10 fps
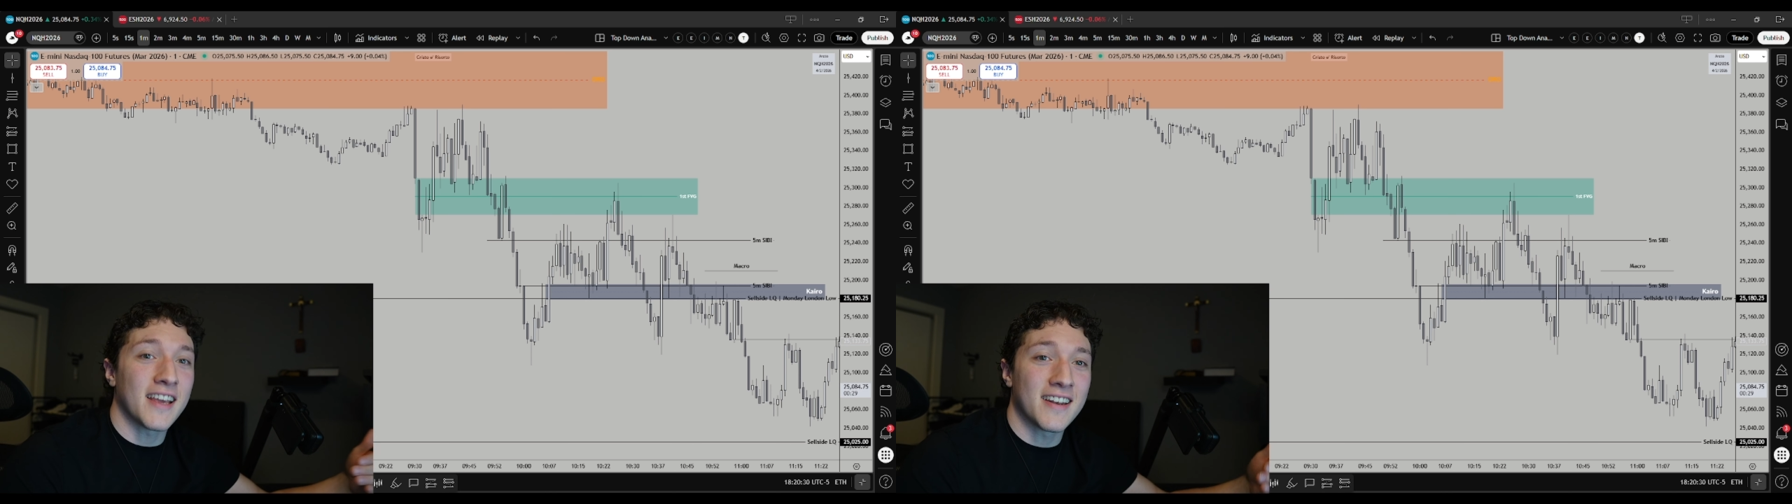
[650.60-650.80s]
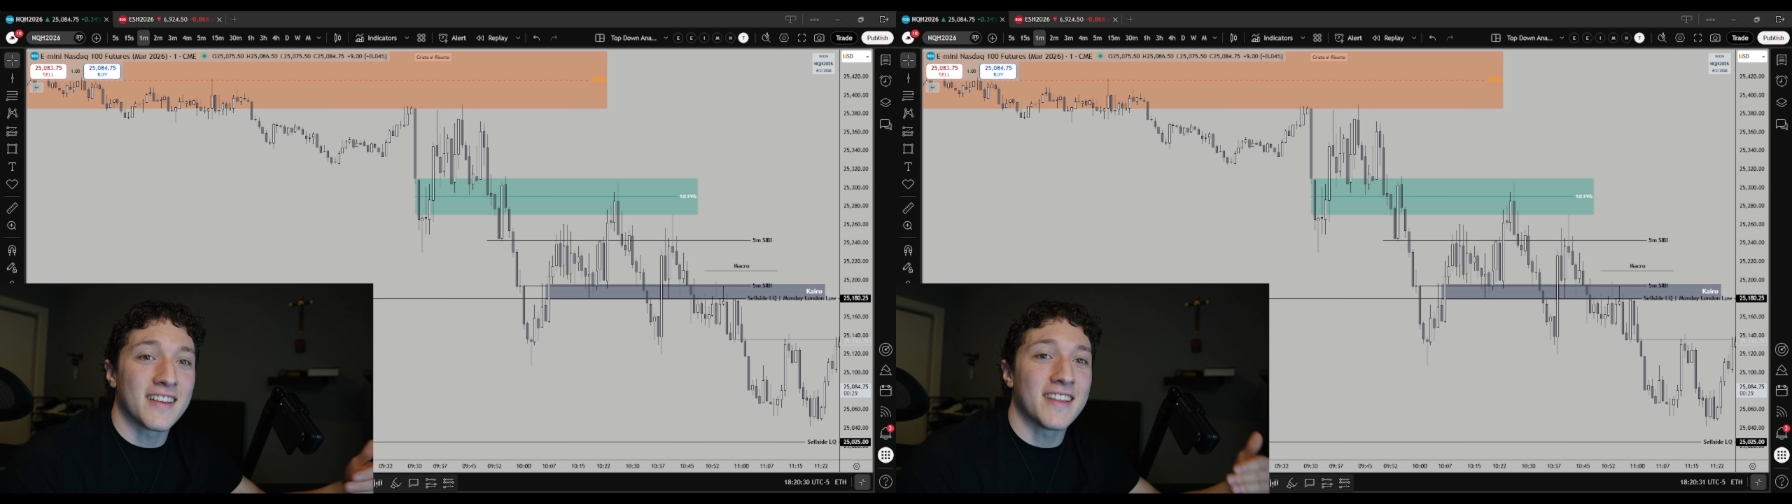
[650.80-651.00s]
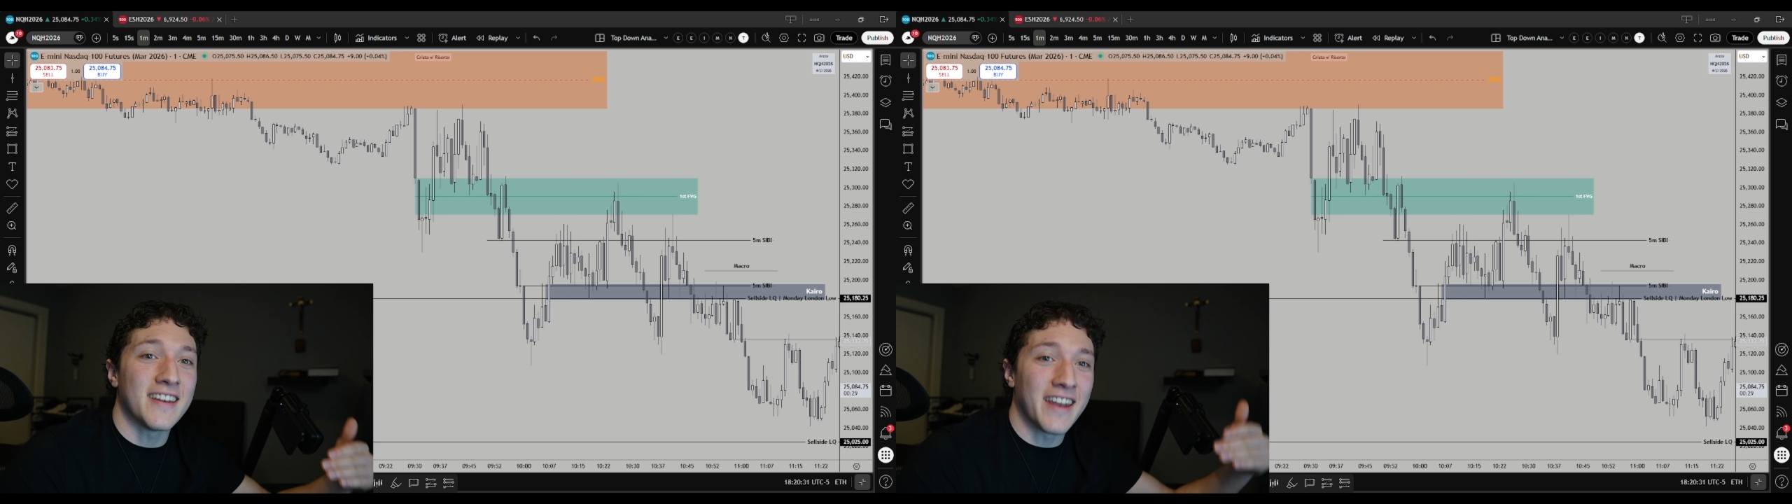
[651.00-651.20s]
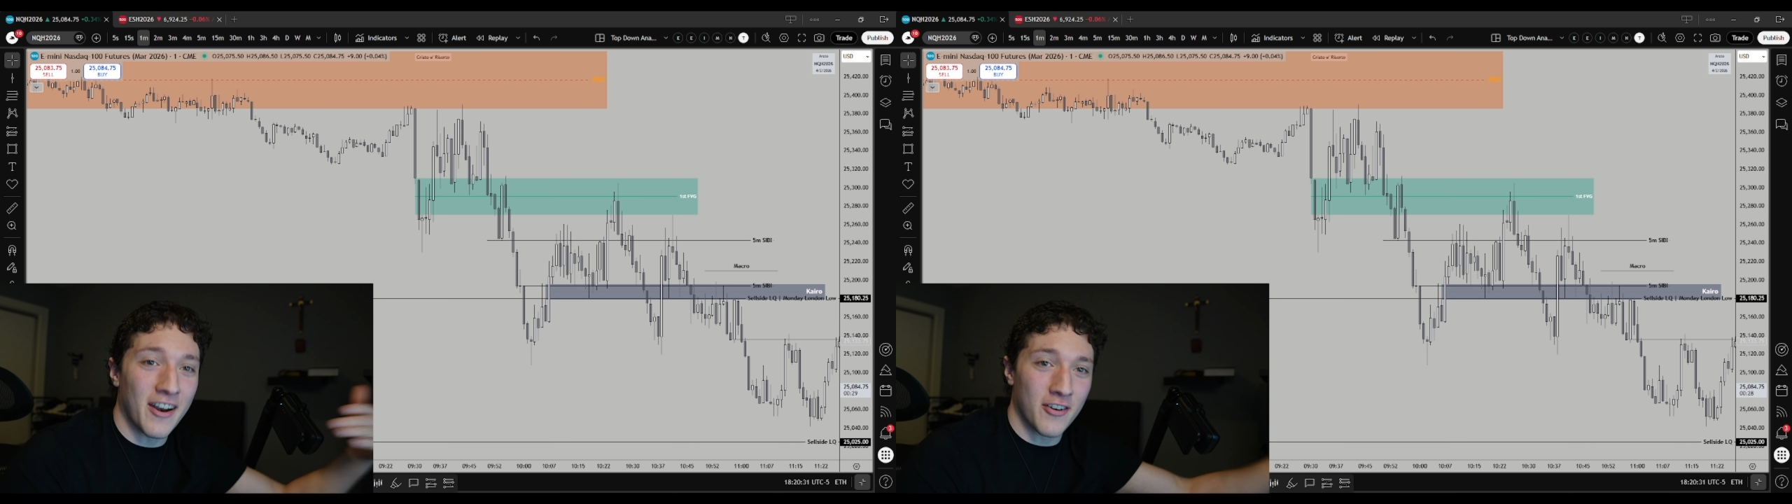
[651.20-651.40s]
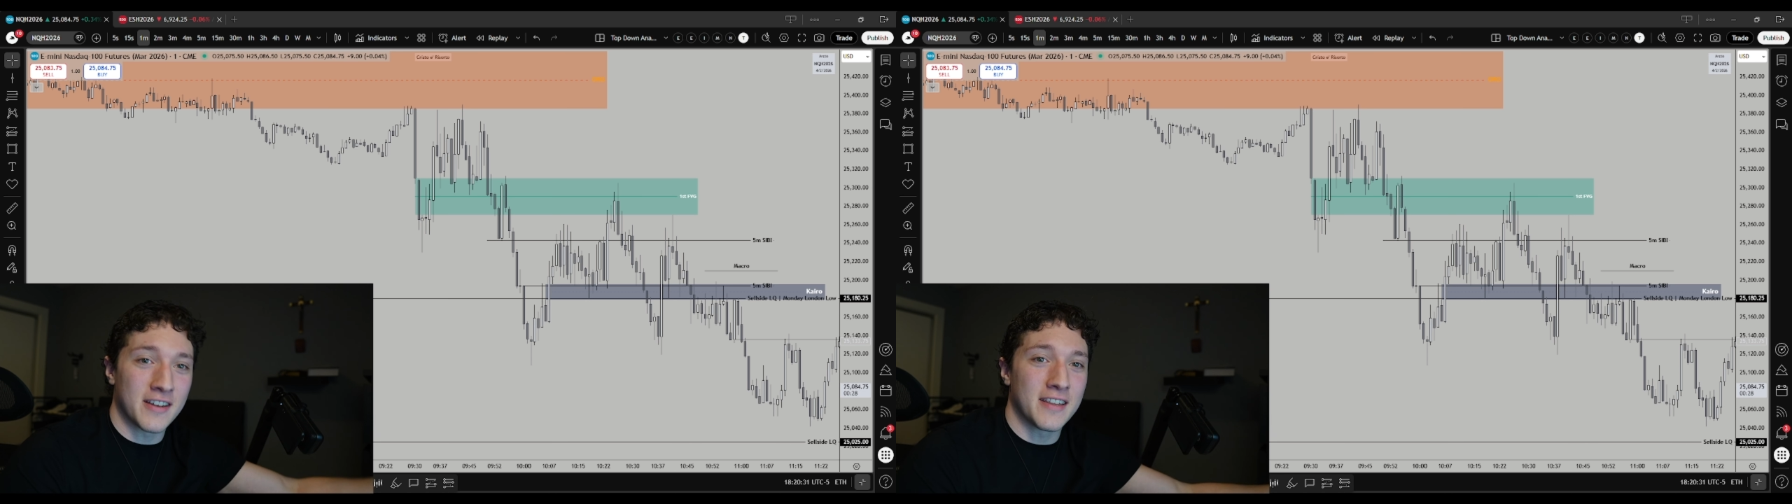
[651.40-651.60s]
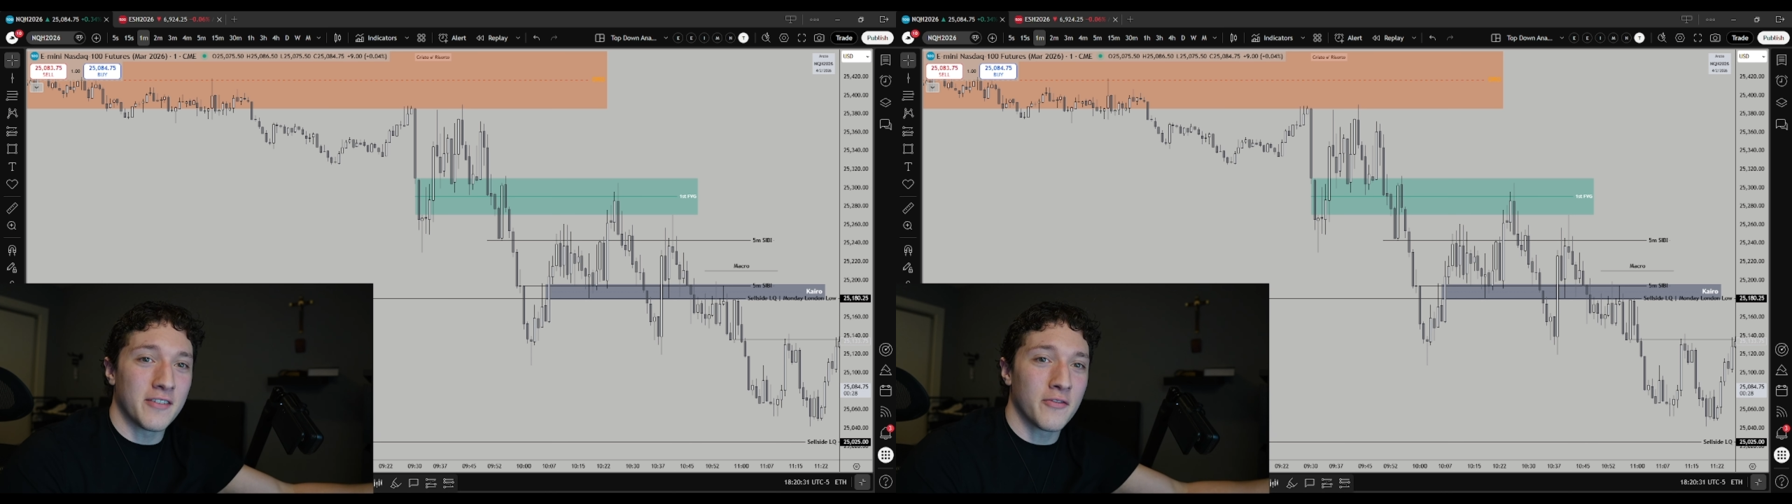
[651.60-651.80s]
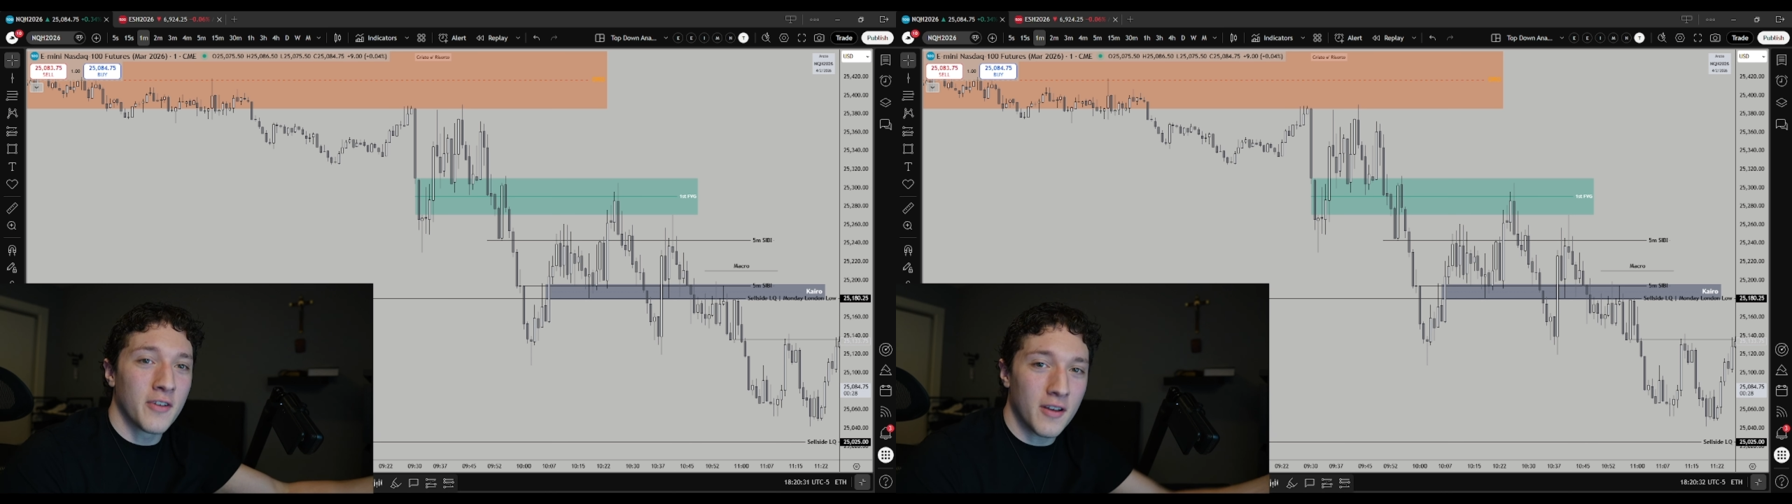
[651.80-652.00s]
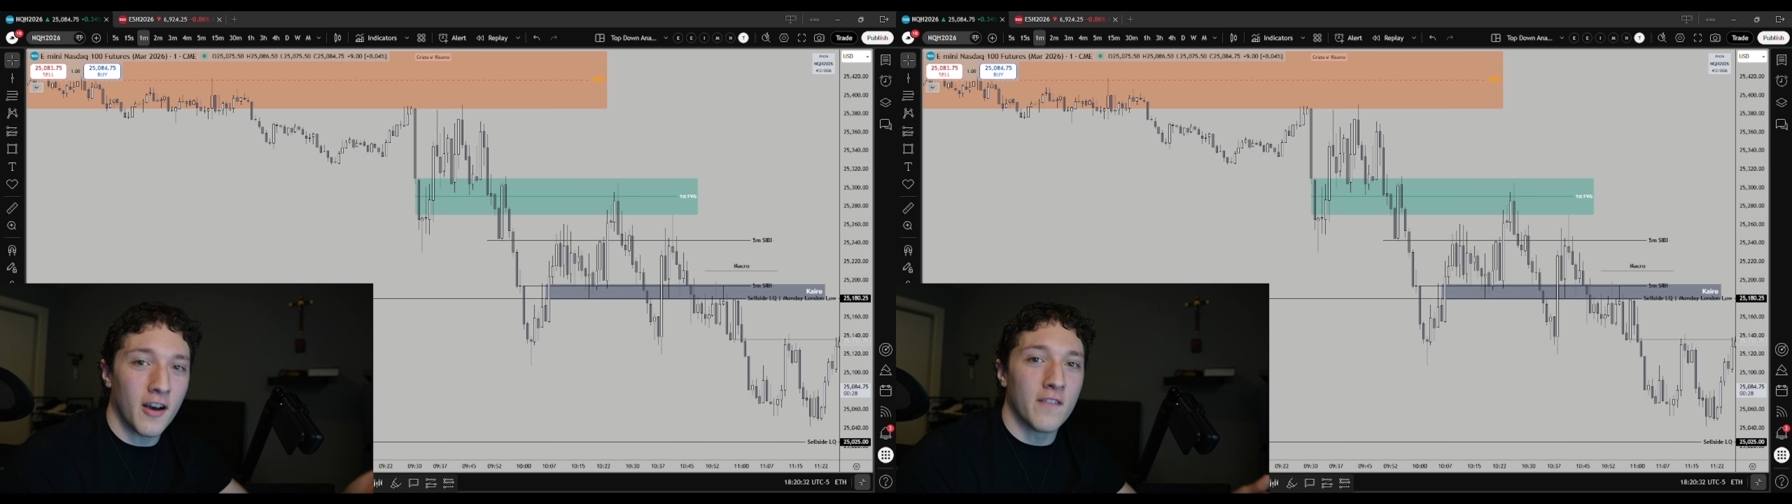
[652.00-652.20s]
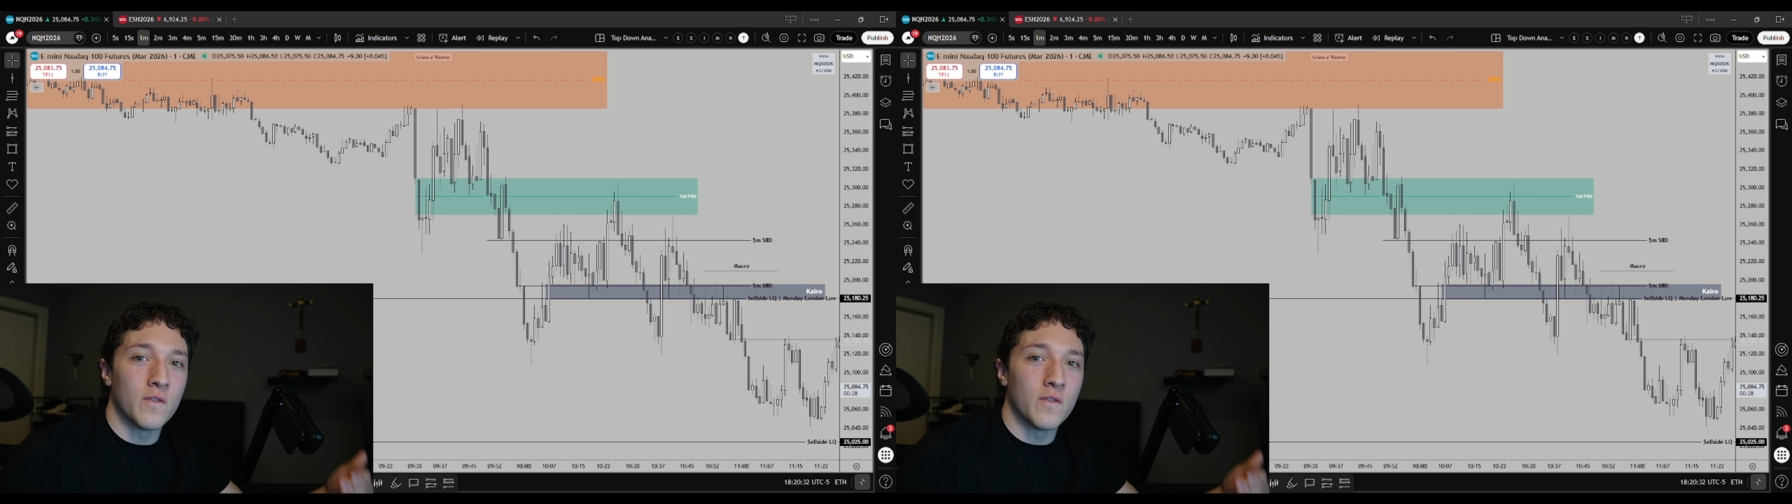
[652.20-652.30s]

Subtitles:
narrative of